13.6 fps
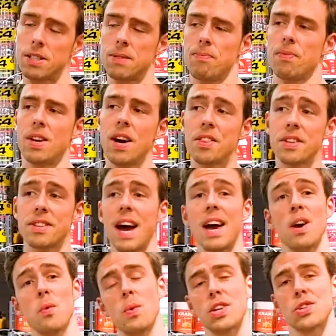the other day
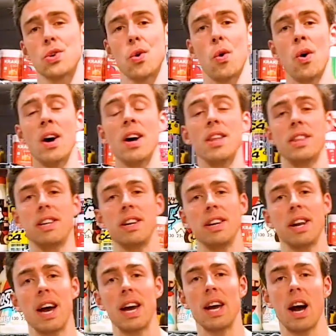we saw they did
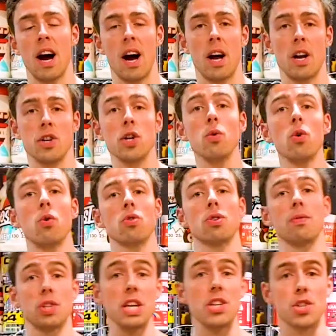a new launch of
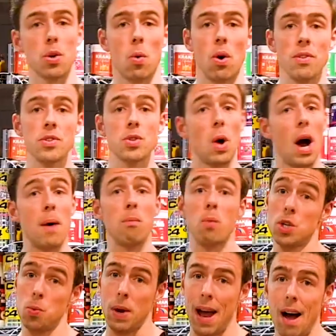seasonal ones,
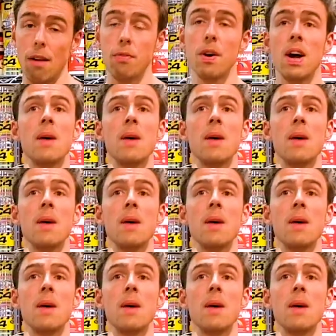which we have,